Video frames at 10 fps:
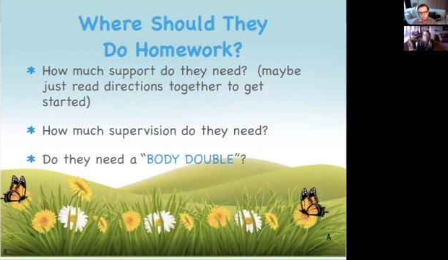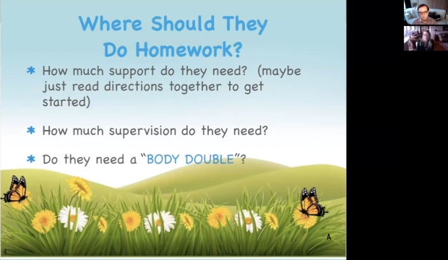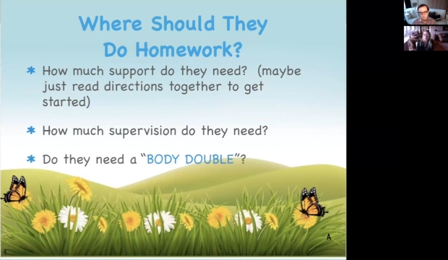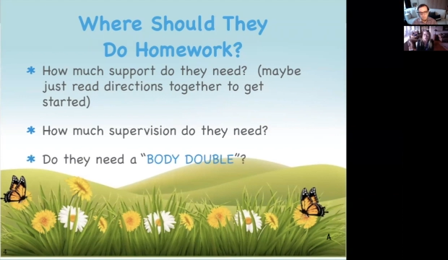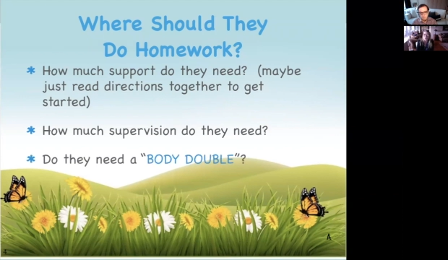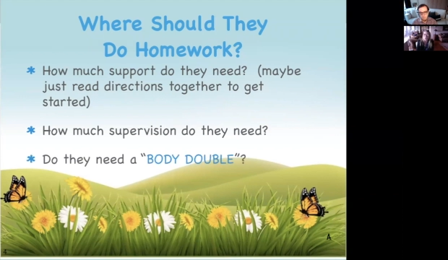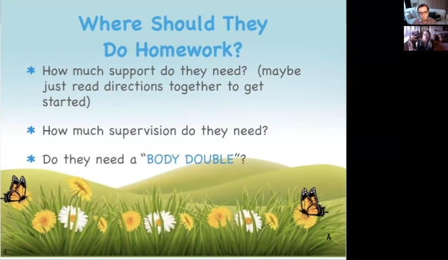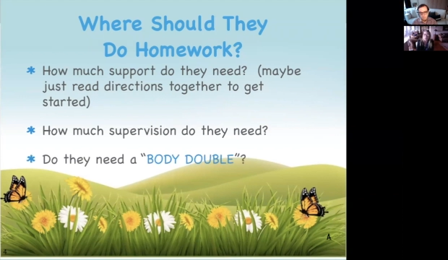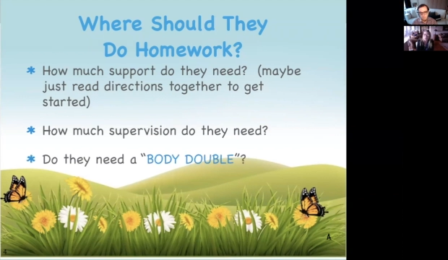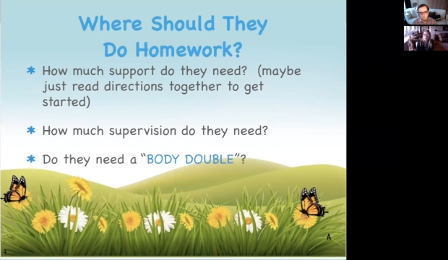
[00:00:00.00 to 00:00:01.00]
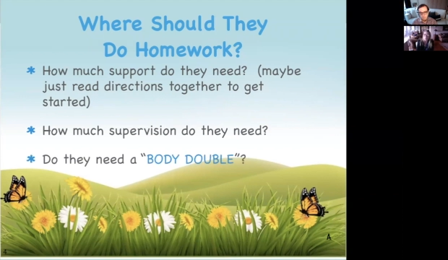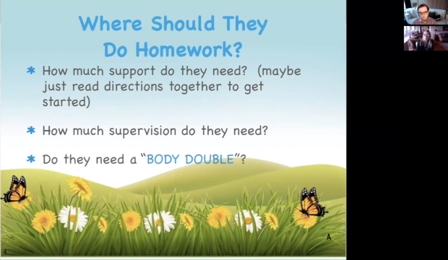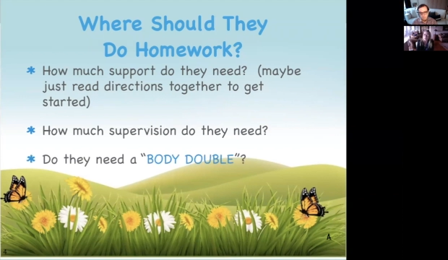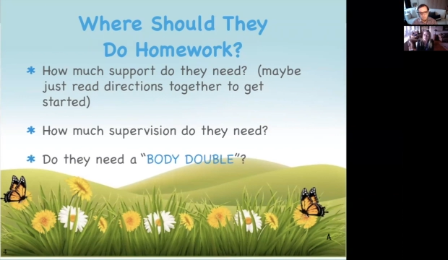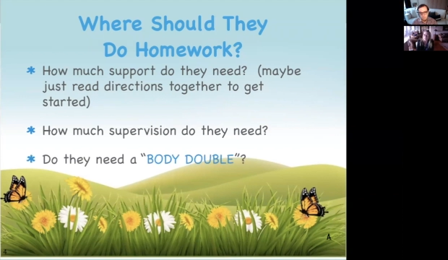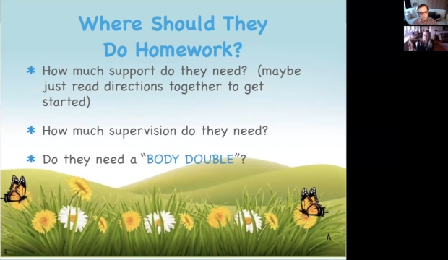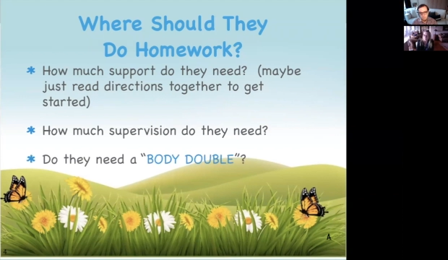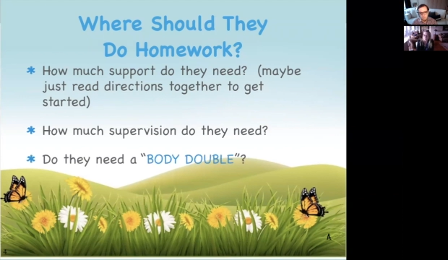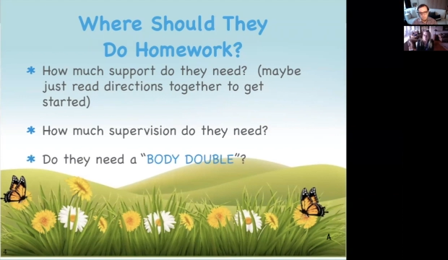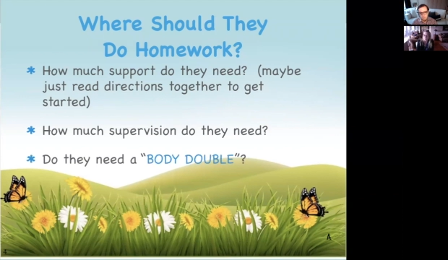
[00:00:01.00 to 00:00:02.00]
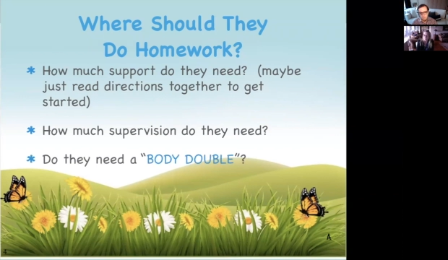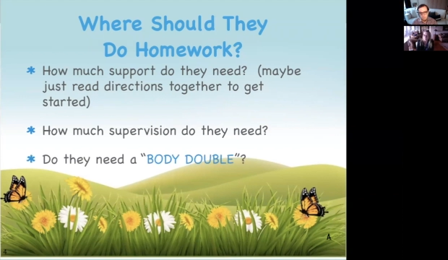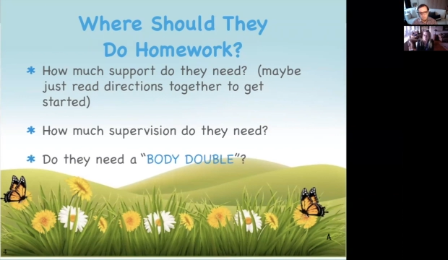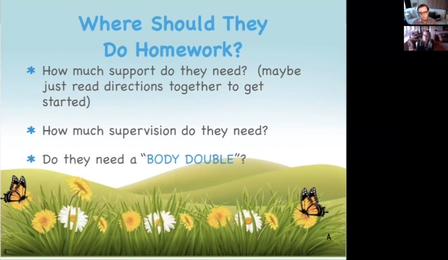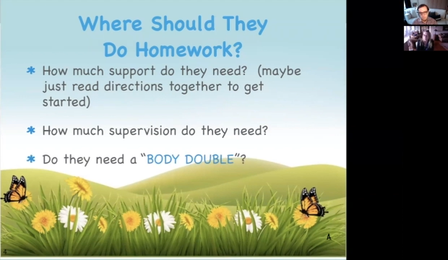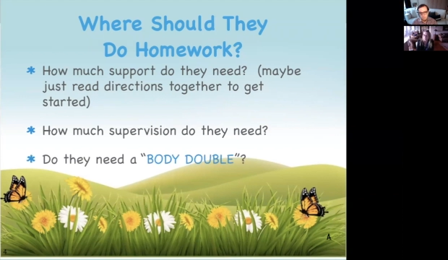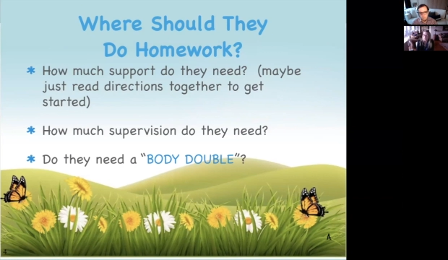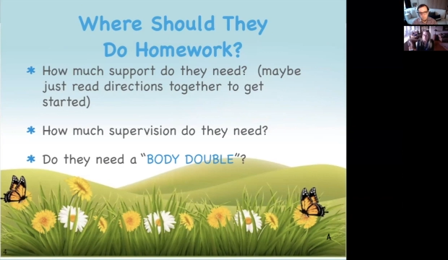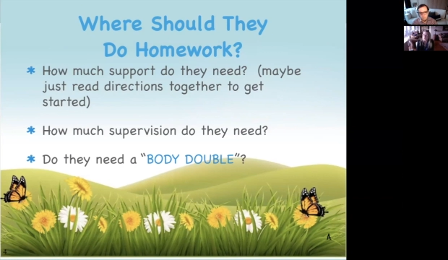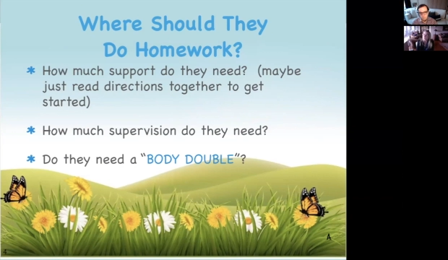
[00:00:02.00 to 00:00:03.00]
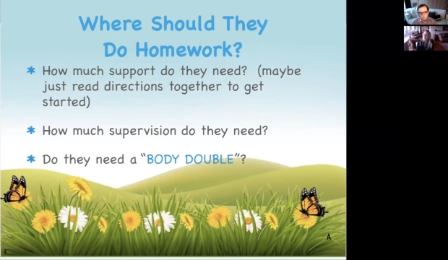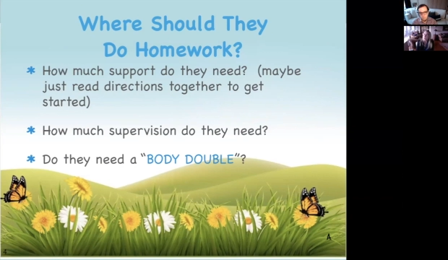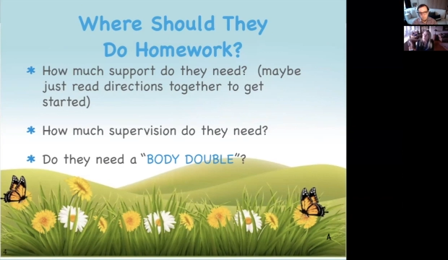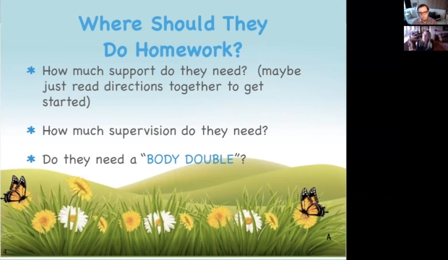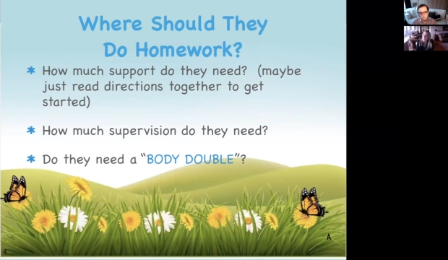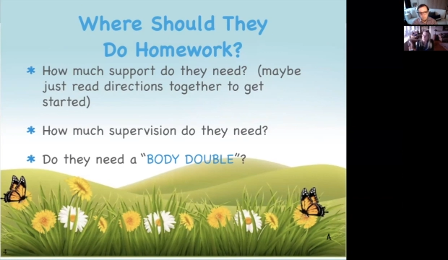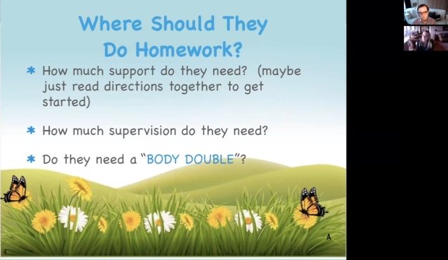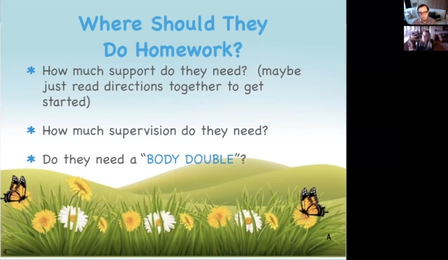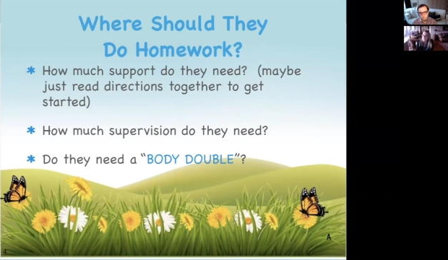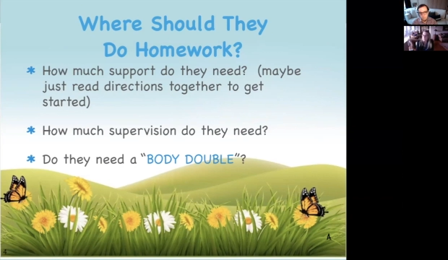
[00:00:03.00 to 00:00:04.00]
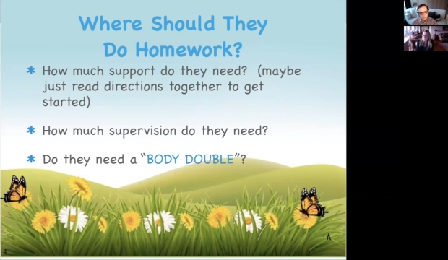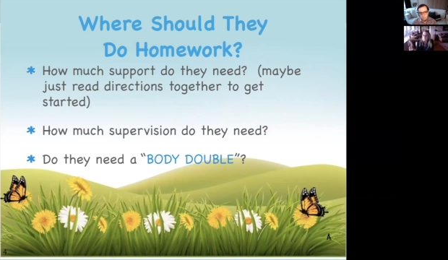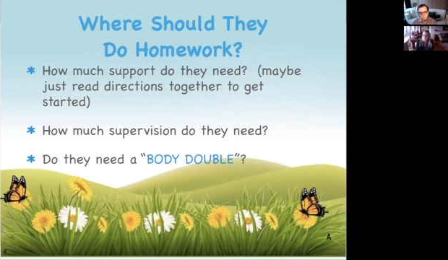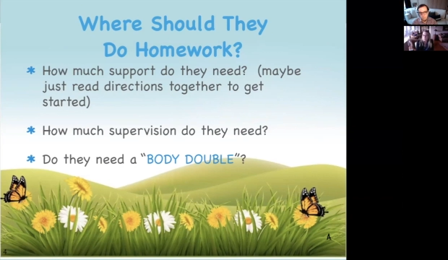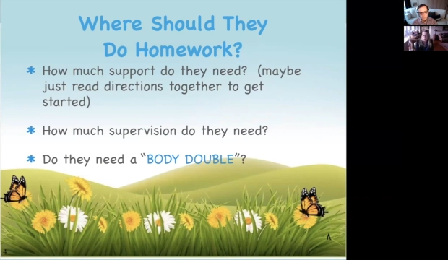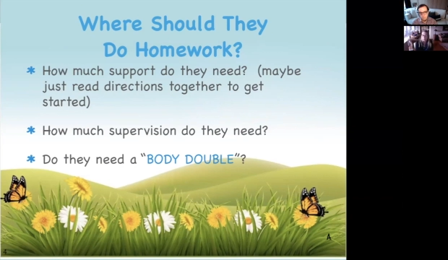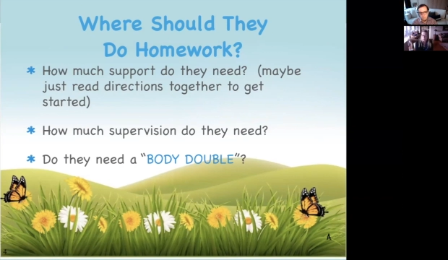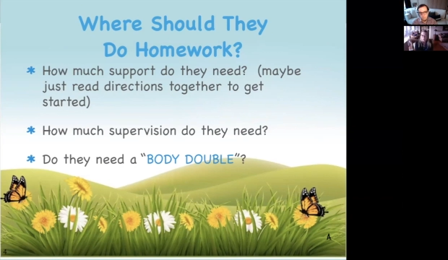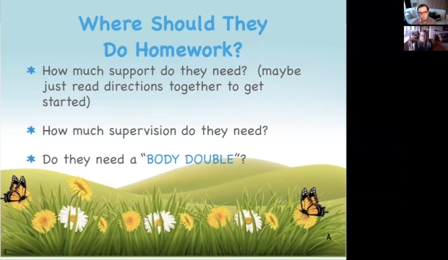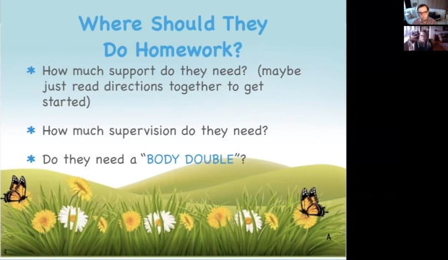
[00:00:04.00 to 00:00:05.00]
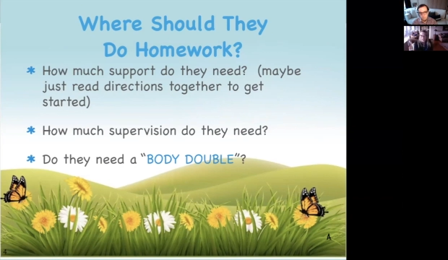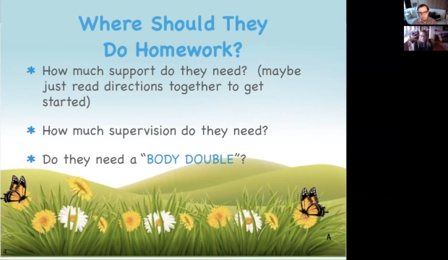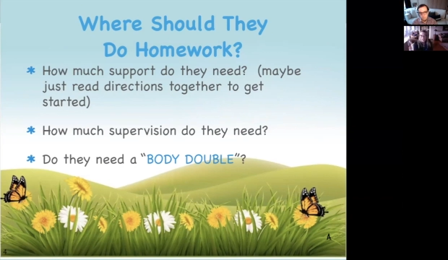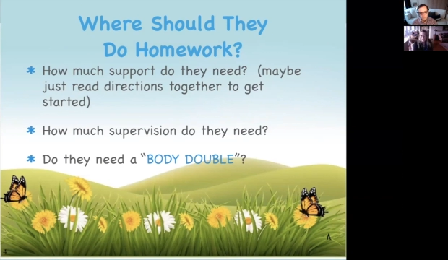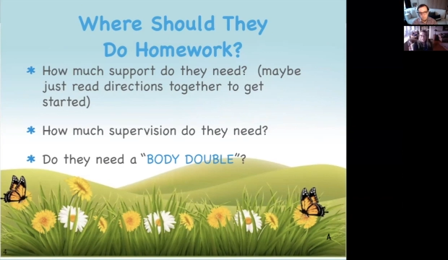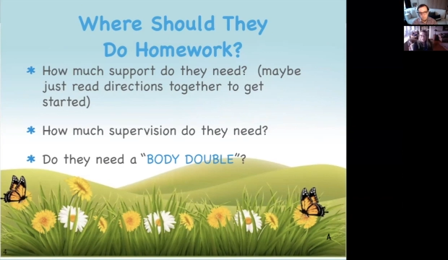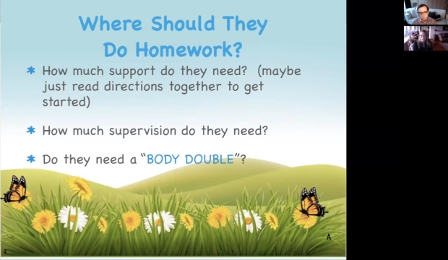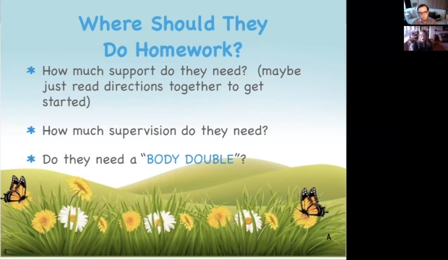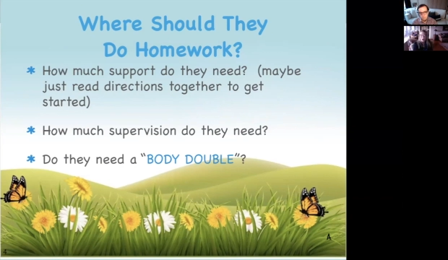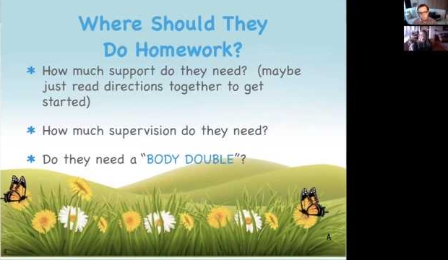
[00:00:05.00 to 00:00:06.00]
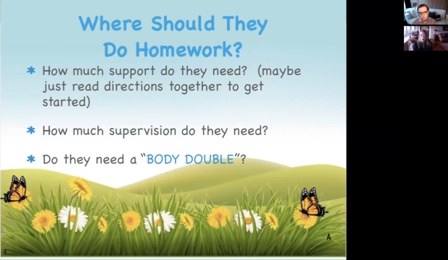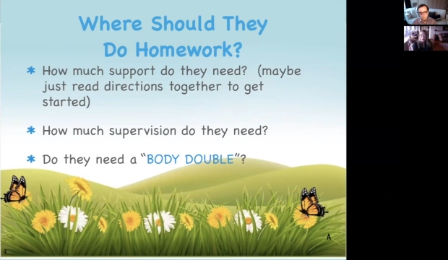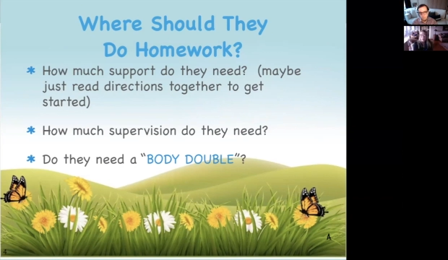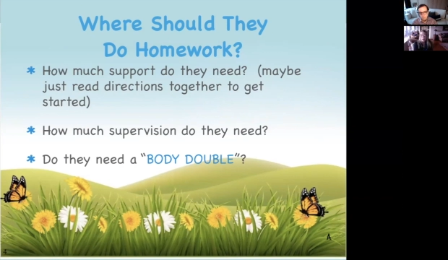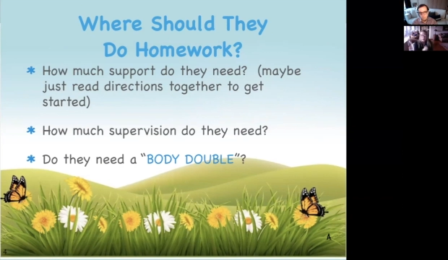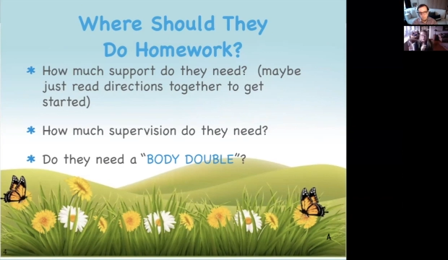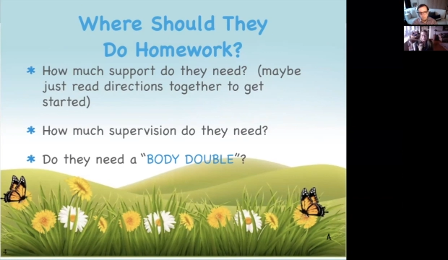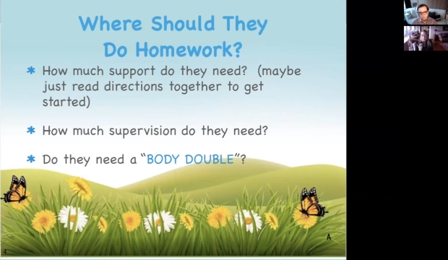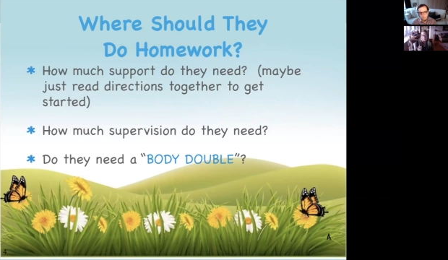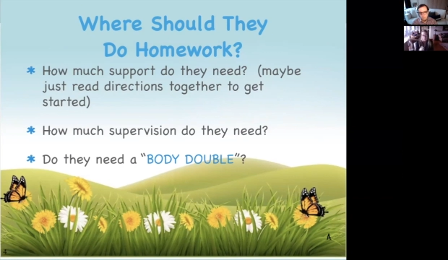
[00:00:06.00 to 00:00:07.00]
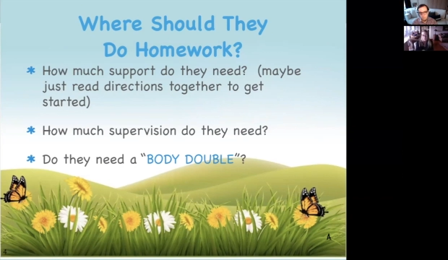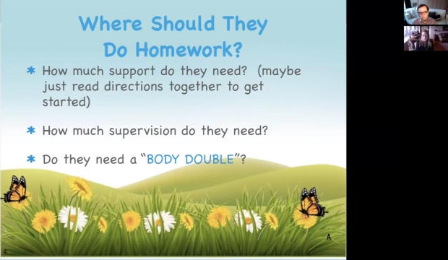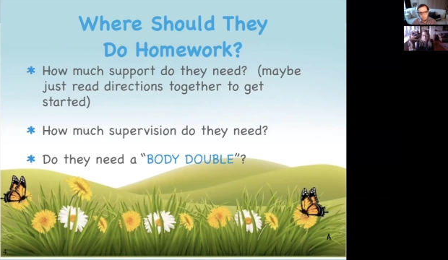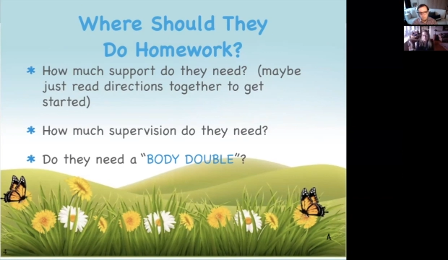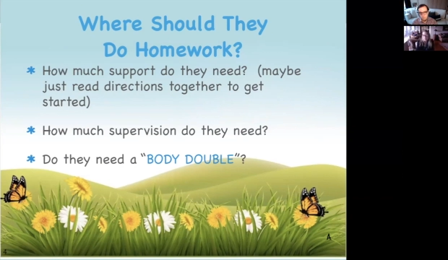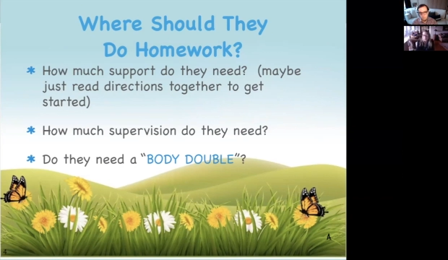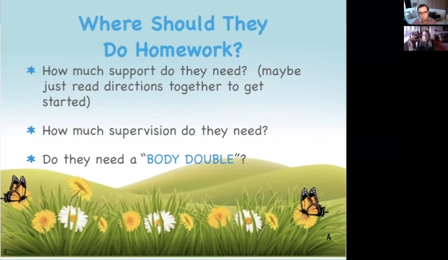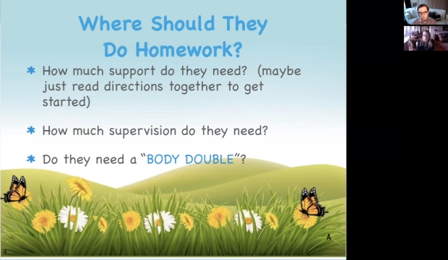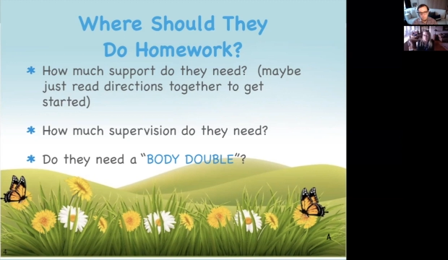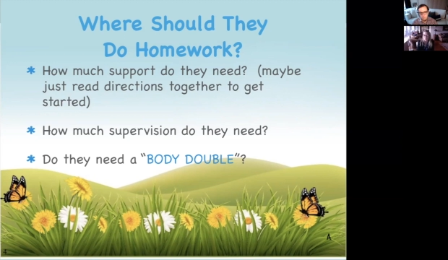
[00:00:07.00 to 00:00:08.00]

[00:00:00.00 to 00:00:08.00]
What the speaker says: Nobody's mouth can be seen.